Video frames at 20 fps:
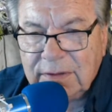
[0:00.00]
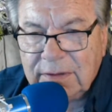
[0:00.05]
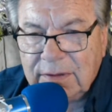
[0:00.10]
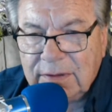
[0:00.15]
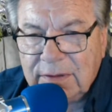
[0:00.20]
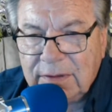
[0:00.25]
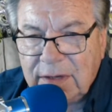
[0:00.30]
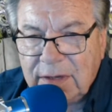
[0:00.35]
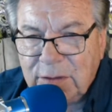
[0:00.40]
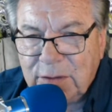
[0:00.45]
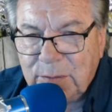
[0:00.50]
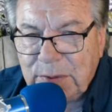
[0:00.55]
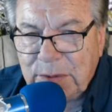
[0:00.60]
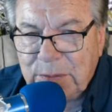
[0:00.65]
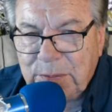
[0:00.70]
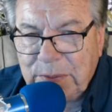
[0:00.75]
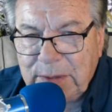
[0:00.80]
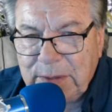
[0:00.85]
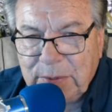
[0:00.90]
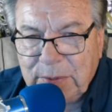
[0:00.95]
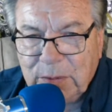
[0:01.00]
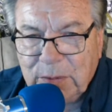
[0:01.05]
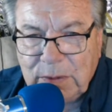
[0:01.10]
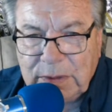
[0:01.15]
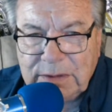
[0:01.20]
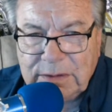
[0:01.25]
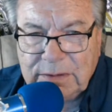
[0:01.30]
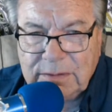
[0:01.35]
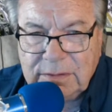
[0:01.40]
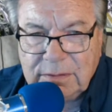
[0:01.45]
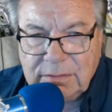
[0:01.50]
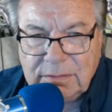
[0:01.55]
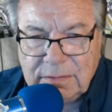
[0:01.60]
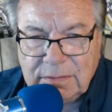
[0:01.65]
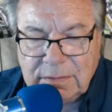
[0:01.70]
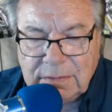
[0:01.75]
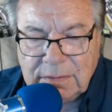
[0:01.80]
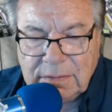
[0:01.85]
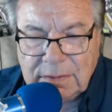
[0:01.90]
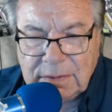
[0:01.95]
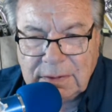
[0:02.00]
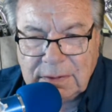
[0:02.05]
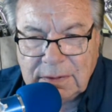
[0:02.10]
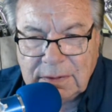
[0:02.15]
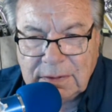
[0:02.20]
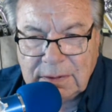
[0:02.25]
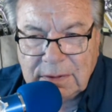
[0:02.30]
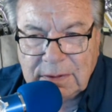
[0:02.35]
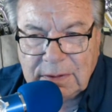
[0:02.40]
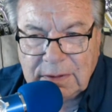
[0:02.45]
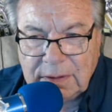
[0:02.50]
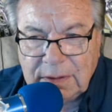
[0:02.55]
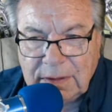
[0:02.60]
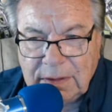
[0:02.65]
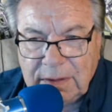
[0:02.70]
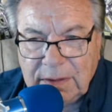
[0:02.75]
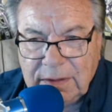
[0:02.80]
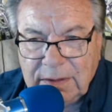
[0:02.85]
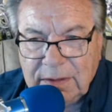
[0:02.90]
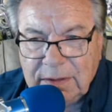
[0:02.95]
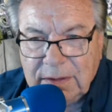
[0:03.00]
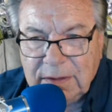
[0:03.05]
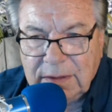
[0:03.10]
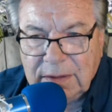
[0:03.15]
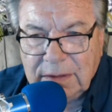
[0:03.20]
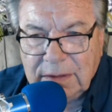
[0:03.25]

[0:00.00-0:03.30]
They're nothing but paperweights. And